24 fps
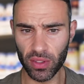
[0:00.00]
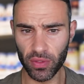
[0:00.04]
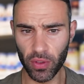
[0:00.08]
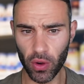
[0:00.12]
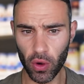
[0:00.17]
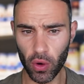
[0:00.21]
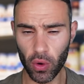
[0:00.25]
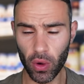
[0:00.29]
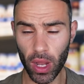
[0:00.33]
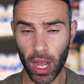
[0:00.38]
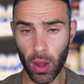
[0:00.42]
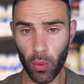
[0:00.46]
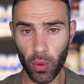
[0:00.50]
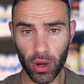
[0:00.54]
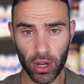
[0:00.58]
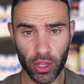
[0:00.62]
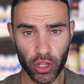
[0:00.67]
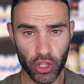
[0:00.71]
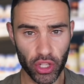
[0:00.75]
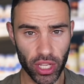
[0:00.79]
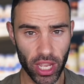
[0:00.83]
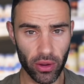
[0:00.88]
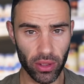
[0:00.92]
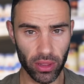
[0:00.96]
of all, I want to
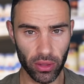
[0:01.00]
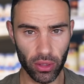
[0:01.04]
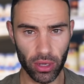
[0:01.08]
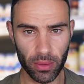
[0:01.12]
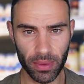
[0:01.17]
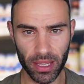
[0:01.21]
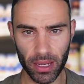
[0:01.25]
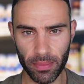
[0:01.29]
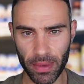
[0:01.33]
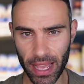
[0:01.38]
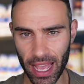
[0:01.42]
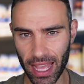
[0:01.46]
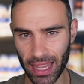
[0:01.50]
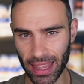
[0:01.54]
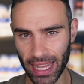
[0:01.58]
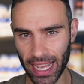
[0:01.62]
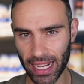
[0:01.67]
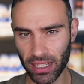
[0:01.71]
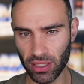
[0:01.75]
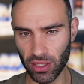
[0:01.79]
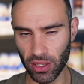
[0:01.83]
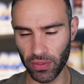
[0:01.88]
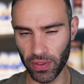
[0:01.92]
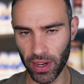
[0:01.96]
share a little bit about
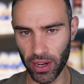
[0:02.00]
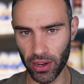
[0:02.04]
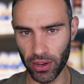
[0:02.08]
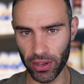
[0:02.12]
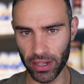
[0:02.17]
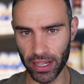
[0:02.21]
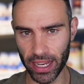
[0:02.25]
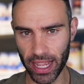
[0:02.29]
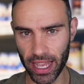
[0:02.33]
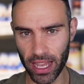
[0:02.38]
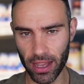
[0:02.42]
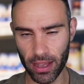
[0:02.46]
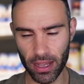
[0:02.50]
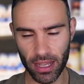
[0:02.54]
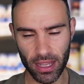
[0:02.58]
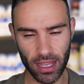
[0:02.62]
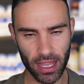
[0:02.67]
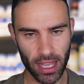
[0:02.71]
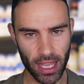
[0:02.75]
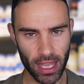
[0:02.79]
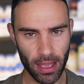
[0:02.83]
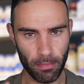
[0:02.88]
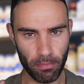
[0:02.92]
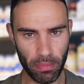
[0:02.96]
lactoferrin. Now,
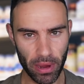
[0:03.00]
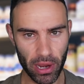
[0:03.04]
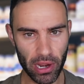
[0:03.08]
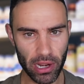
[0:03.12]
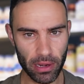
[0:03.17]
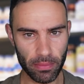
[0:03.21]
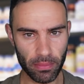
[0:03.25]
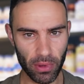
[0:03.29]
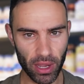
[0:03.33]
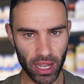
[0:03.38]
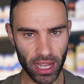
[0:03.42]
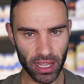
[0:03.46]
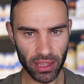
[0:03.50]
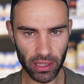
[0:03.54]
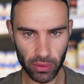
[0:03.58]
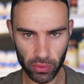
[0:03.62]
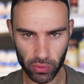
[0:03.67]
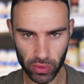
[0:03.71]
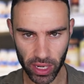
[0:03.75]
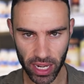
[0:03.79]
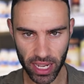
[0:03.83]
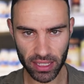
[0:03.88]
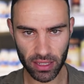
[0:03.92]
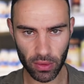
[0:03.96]
bear in mind the
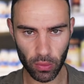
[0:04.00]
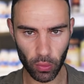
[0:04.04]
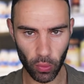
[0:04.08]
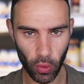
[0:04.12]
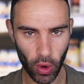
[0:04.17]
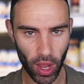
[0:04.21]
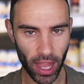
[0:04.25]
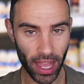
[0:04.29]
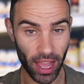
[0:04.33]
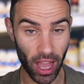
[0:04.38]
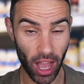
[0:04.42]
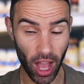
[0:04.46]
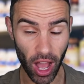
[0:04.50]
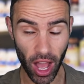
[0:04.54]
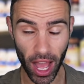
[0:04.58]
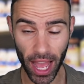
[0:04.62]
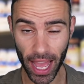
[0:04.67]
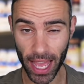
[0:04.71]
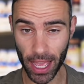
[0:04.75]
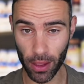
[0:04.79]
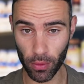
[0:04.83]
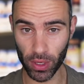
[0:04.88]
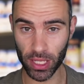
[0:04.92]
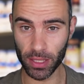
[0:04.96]
reason why
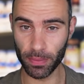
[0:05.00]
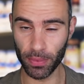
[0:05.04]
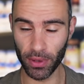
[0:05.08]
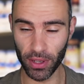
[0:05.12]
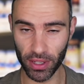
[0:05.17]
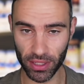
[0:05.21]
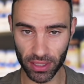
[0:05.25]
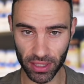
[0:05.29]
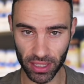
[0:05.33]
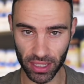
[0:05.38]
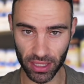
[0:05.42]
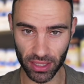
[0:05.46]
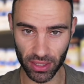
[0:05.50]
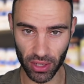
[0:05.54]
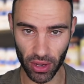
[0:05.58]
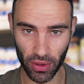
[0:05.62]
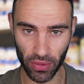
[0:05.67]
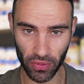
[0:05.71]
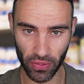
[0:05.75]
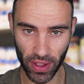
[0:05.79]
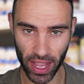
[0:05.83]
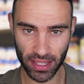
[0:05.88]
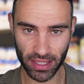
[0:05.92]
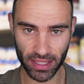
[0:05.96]
I was personally so
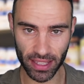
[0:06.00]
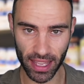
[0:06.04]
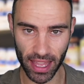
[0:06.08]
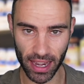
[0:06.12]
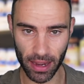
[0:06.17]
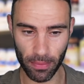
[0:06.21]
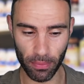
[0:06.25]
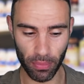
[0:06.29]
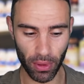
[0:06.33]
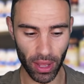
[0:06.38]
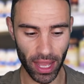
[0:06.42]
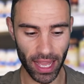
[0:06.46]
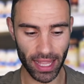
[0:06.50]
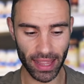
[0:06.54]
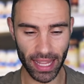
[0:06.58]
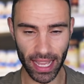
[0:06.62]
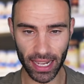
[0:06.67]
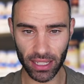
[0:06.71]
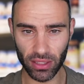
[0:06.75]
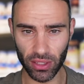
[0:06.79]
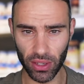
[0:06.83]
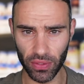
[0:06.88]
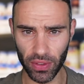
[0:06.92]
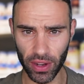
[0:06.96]
fascinated by
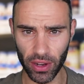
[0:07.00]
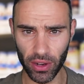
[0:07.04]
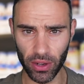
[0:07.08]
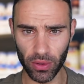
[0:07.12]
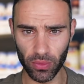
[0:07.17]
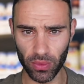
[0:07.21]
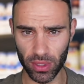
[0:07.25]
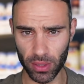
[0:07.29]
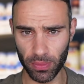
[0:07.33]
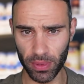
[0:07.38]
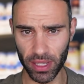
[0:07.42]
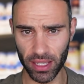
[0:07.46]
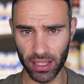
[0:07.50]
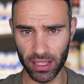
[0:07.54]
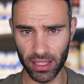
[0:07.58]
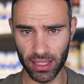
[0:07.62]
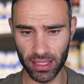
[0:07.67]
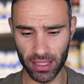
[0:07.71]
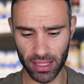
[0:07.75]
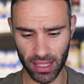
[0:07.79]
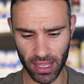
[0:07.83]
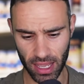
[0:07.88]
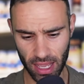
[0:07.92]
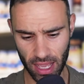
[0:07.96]
lactoferrin was
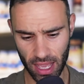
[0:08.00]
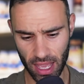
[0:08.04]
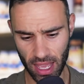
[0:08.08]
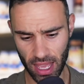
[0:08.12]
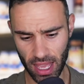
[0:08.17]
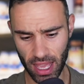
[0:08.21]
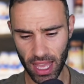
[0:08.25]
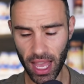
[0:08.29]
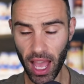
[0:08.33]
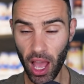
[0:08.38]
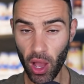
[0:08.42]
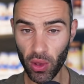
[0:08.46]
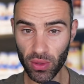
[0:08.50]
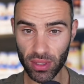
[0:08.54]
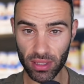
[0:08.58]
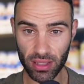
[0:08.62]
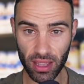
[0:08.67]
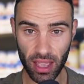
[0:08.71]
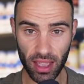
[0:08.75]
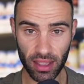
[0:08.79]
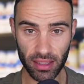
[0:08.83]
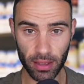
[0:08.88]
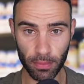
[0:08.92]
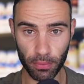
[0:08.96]
because I was
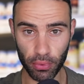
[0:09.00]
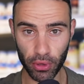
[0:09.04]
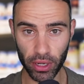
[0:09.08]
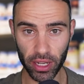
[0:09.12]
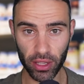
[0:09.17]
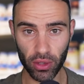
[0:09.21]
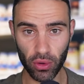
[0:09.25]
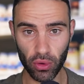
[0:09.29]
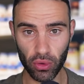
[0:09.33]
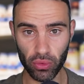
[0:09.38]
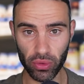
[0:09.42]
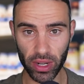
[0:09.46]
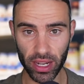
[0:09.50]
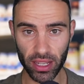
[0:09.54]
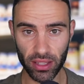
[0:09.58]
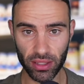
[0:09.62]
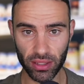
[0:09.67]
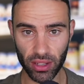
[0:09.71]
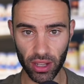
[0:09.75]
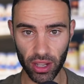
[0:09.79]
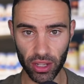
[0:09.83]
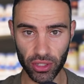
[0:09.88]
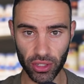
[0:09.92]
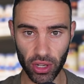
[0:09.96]
seeing some pretty cool
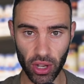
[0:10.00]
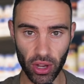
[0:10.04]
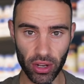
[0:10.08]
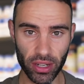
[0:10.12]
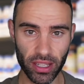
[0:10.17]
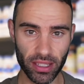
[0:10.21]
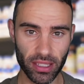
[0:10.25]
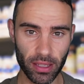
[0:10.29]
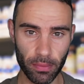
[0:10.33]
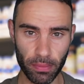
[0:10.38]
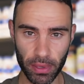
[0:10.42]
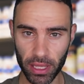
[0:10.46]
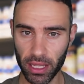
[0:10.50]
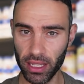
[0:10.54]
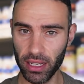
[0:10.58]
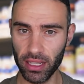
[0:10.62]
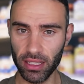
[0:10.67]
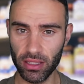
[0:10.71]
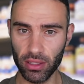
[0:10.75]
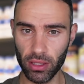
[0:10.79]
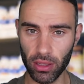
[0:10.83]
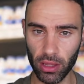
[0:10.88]
research on its ability to